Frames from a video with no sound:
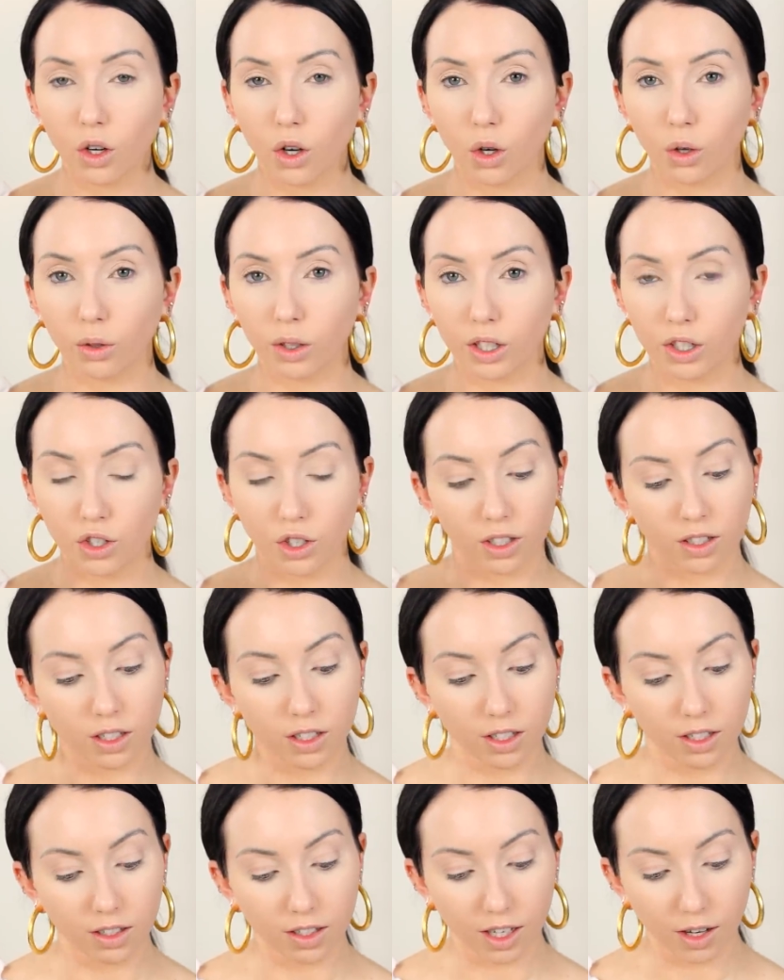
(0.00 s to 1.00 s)
holy
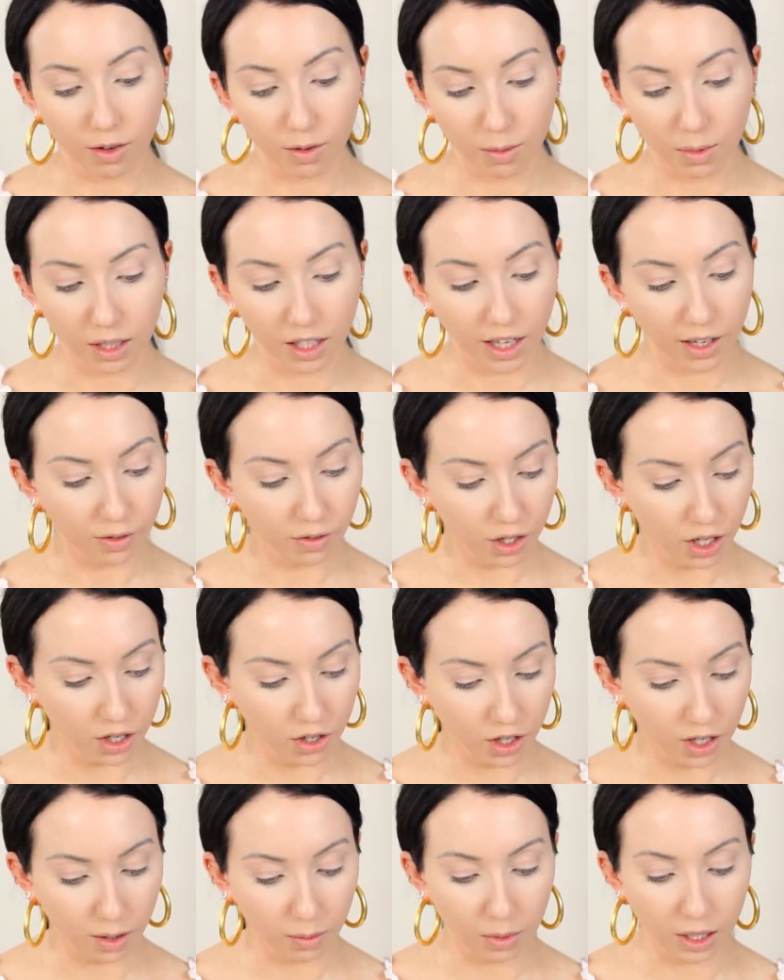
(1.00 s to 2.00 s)
shitsies, that would be
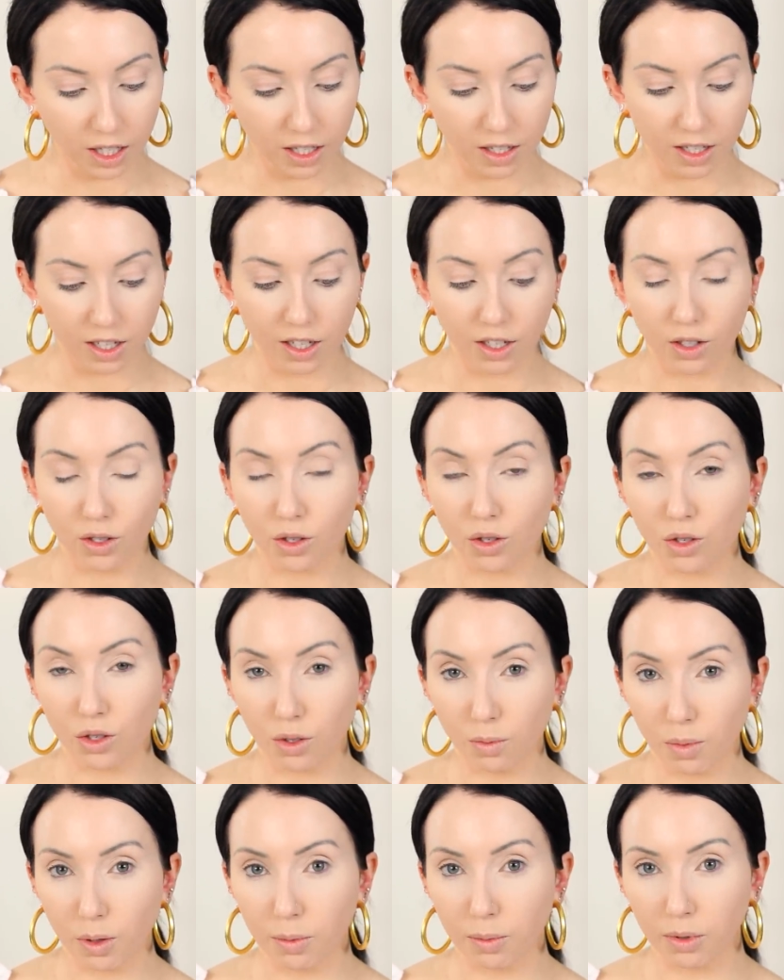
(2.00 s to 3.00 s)
life-changing because it is
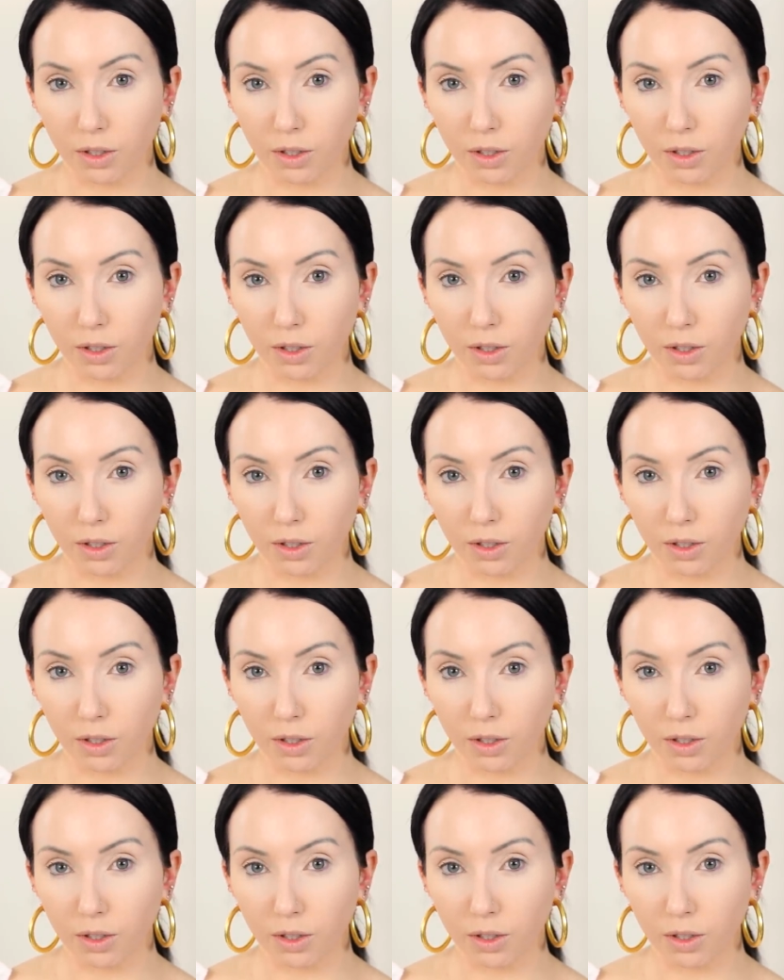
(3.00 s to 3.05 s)
super